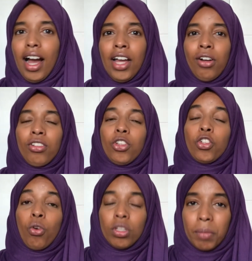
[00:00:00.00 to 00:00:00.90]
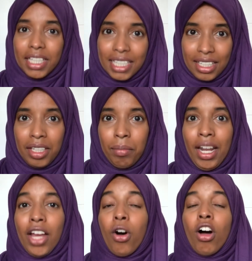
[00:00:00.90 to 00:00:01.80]
I also told my team, and
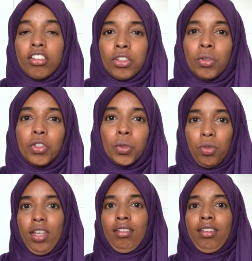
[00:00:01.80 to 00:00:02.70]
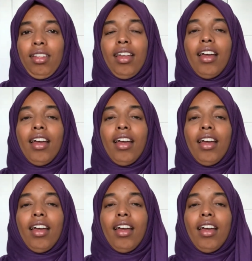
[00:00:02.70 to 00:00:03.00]
I also knew this,